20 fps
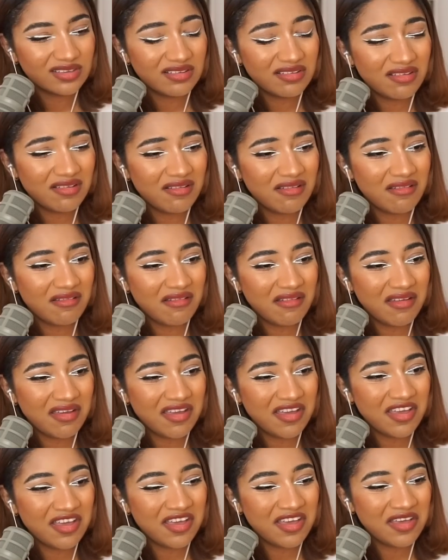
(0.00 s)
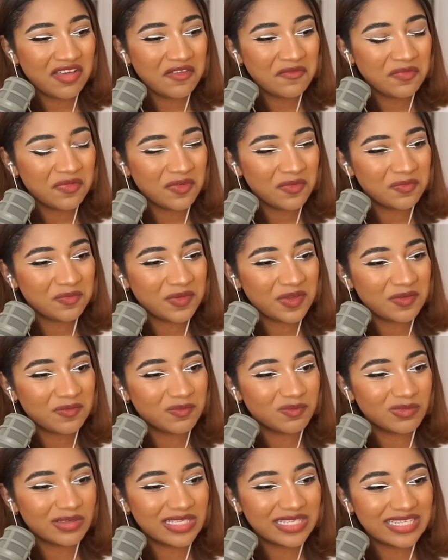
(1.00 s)
Aw, poor
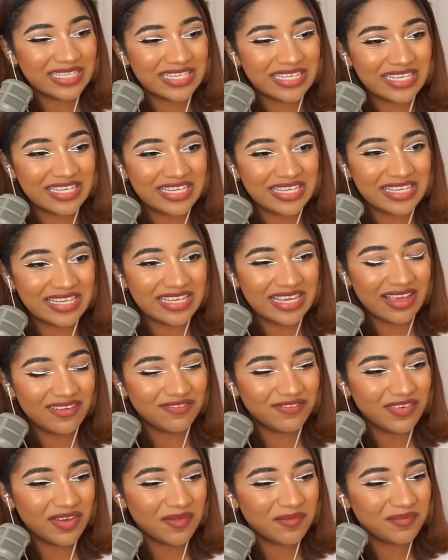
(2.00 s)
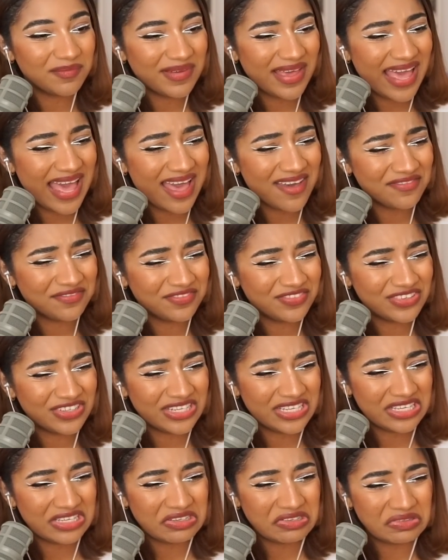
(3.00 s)
baby. I feel bad for
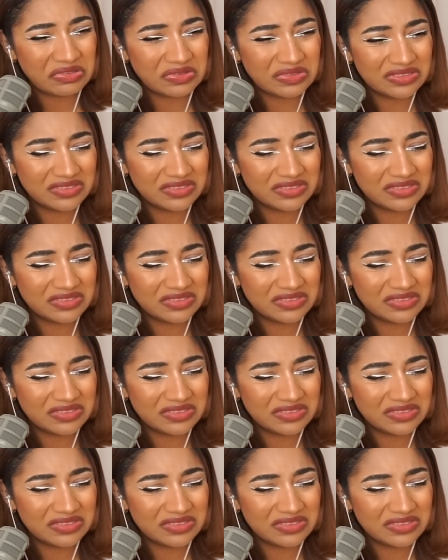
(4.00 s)
you.